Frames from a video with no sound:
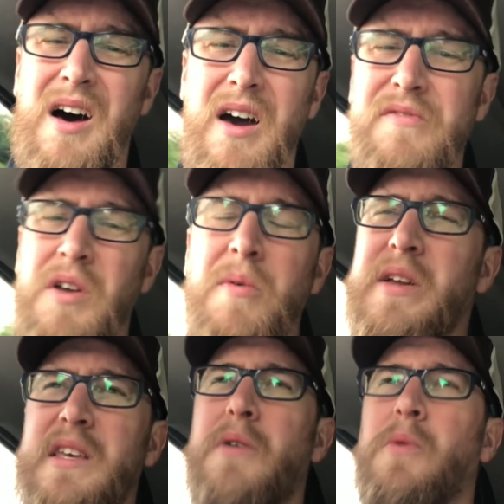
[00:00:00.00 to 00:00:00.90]
I've no
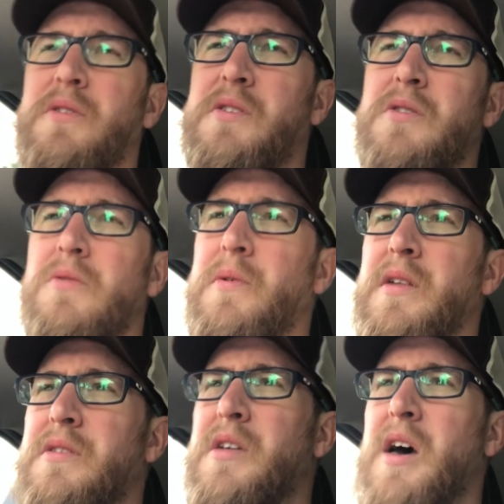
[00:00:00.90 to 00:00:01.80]
idea what to do
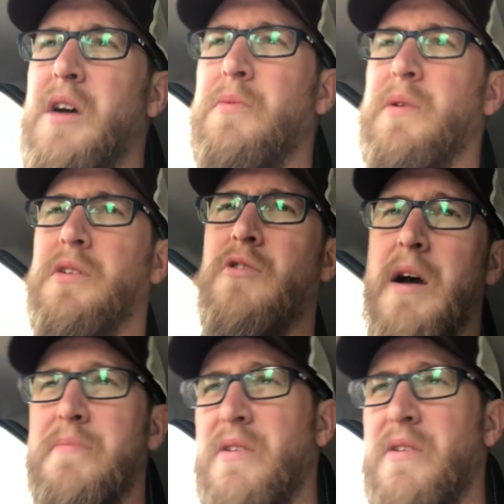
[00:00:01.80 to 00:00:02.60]
with uh, with crab.